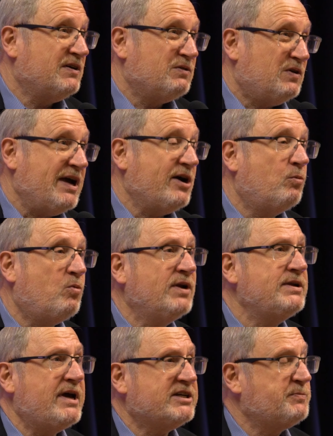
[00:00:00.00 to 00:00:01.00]
like on
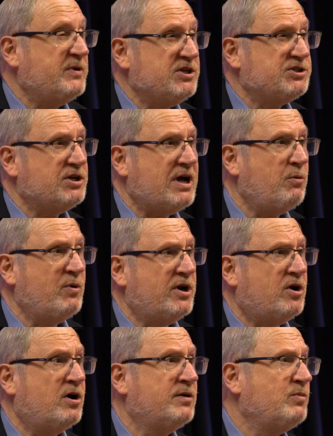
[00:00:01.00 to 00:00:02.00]
one expedition I went
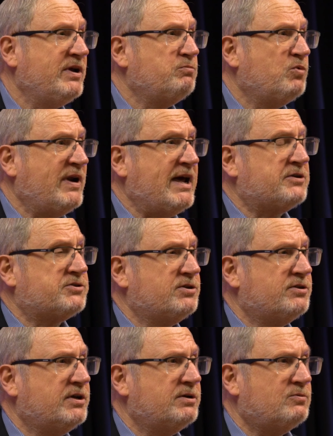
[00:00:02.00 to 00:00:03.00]
on, we went out
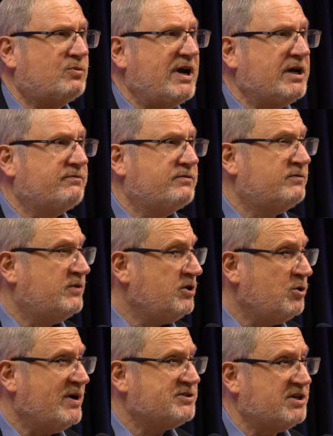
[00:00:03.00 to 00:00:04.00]
to the wreck of
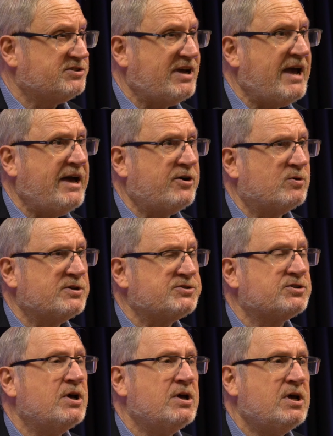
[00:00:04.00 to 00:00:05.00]
the USS
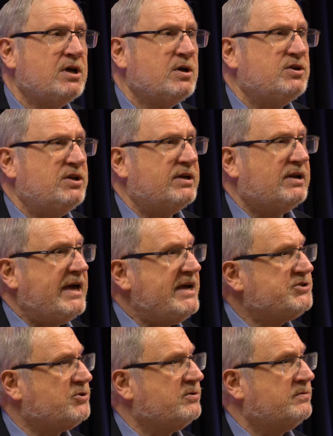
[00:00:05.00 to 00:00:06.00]
Hatteras, did
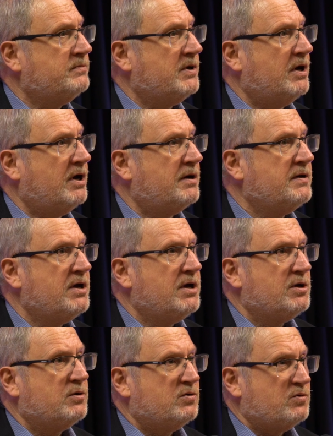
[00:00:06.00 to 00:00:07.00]
laser
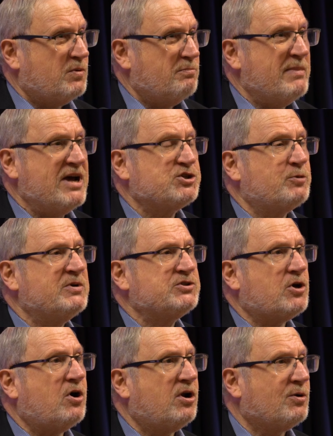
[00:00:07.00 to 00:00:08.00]
measurements
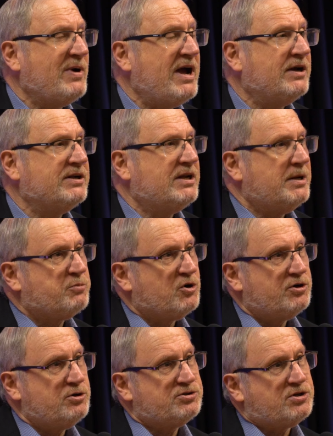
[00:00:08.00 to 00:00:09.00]
all around it, and
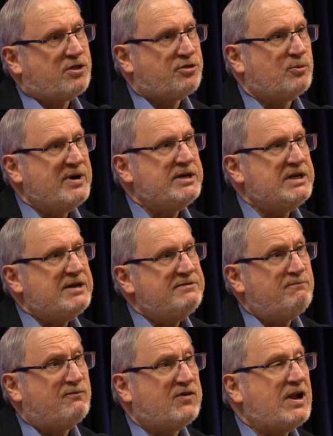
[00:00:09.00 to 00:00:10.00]
produced a 3D
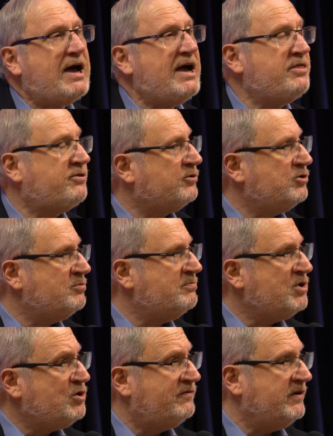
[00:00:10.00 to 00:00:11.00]
fly-through
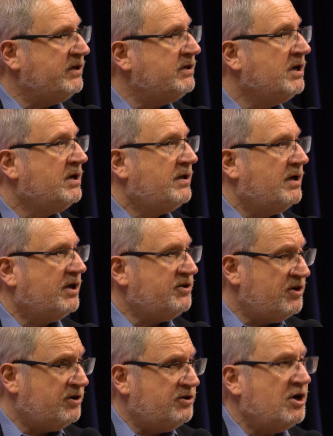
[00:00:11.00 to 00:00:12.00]
movie.
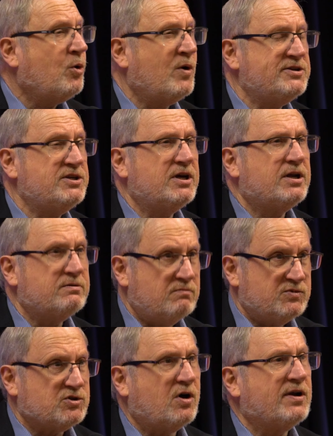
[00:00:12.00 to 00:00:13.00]
NOAA did.
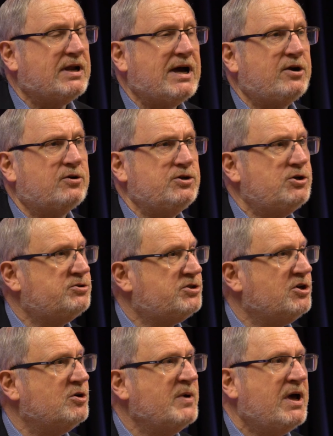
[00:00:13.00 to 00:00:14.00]
It's online on
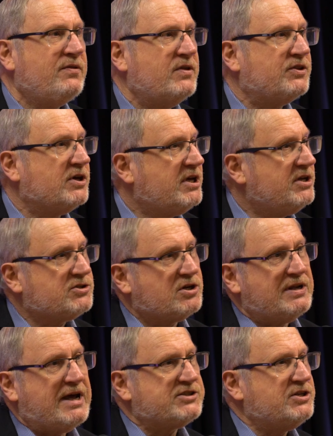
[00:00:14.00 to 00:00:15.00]
YouTube, that the kids
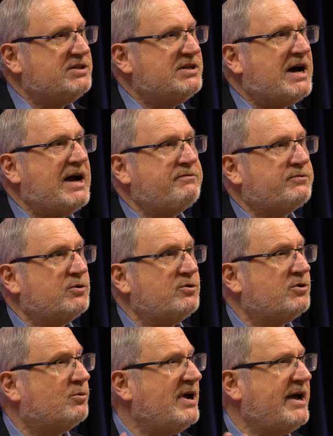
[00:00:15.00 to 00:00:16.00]
can actually dive through
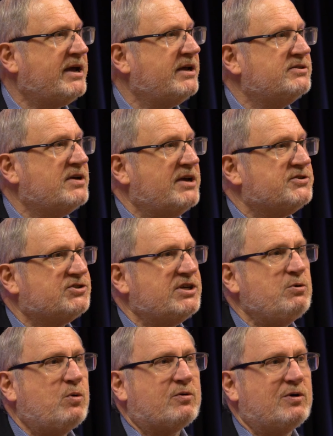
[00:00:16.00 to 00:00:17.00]
the wreck and
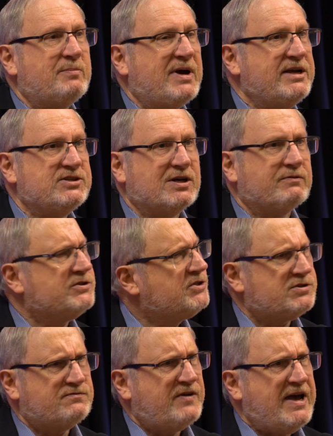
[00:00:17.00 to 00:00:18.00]
see what remains of it. It's
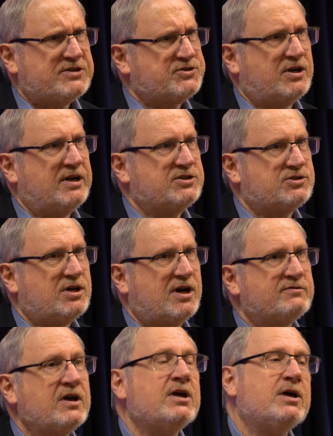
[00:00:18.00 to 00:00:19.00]
just fascinating
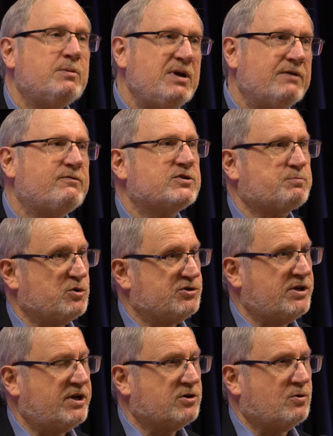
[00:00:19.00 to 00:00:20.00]
stuff if it's
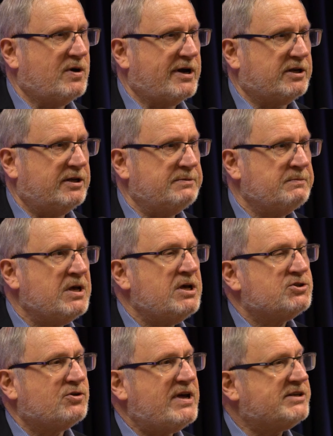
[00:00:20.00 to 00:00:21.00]
presented correctly.
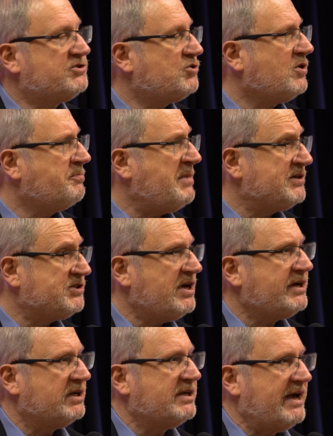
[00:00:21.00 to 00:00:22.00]
So that's sort of my
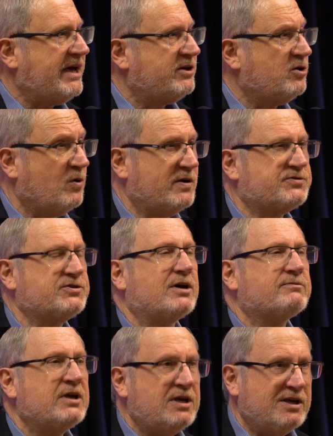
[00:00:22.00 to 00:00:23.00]
second category of
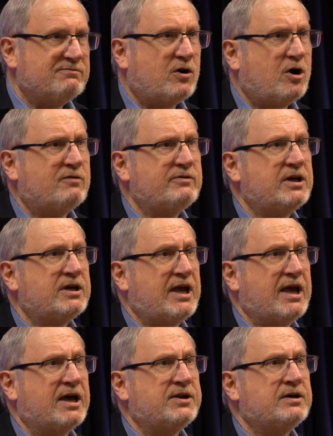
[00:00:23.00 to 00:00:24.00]
stuff, evolving
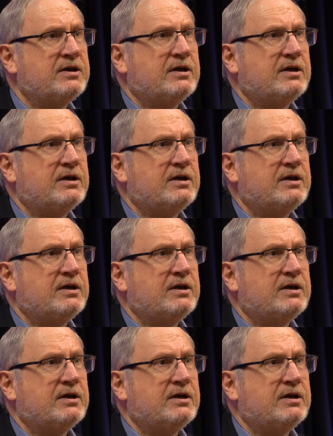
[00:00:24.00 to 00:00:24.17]
and